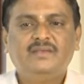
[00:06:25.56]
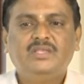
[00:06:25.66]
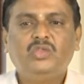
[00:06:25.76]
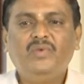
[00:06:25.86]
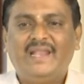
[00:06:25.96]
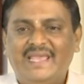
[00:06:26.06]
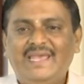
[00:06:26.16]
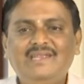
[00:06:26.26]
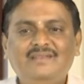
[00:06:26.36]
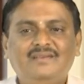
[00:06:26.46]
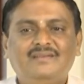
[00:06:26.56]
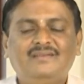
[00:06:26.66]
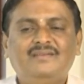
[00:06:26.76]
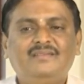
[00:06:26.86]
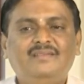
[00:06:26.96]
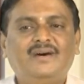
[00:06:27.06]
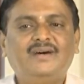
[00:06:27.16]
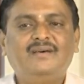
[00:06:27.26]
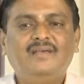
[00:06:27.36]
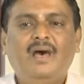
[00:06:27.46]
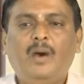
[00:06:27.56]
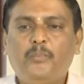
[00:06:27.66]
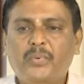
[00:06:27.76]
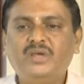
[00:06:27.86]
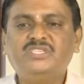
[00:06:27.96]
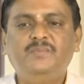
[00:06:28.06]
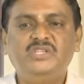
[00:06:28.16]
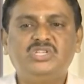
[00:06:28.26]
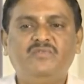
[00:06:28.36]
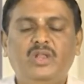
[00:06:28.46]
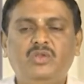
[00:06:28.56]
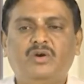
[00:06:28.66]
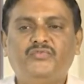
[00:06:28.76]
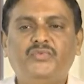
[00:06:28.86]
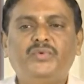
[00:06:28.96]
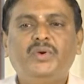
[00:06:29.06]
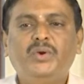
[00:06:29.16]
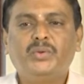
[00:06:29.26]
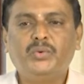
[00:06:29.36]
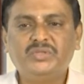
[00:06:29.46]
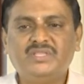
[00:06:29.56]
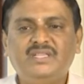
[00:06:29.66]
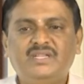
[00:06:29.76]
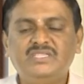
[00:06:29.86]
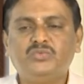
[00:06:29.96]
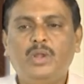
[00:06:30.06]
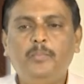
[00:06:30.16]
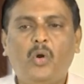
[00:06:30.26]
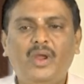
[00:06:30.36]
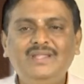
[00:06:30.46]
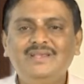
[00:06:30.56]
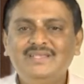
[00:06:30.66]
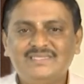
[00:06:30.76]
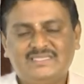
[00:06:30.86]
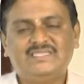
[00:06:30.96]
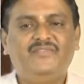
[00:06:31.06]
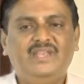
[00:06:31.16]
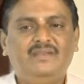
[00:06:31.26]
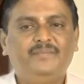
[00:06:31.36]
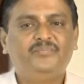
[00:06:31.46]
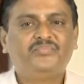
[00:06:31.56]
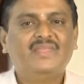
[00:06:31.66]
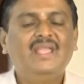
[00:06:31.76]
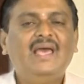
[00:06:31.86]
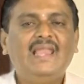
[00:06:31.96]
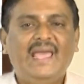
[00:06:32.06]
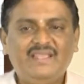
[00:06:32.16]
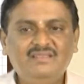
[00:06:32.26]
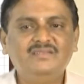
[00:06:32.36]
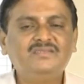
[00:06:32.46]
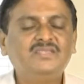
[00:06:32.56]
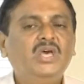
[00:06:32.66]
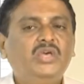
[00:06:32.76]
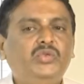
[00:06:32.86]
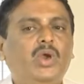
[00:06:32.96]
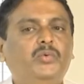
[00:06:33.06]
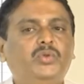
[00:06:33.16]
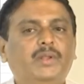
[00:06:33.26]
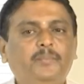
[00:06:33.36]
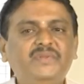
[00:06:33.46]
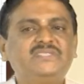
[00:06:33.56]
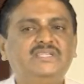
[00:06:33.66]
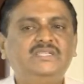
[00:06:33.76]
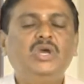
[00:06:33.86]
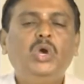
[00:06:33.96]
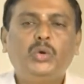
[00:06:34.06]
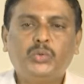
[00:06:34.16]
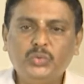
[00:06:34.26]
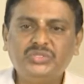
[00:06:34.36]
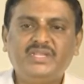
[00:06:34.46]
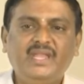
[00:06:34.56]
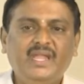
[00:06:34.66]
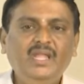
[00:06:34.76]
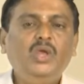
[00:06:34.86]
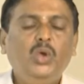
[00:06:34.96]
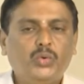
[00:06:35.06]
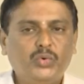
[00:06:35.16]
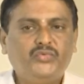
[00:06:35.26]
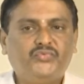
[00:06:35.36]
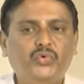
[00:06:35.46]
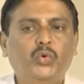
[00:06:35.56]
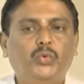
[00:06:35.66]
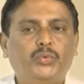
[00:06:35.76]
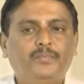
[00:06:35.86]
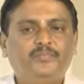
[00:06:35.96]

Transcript: you will get the approximation value of root 3, that is 1.7. Like this, you have to represent root 3 and root 4.